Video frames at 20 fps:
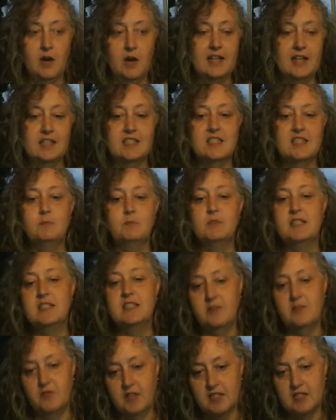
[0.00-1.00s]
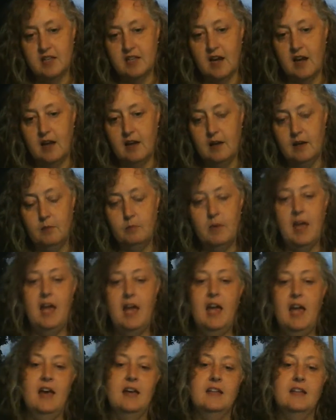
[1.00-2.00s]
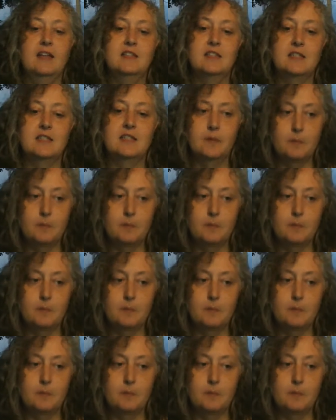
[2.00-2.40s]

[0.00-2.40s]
at a specific time, and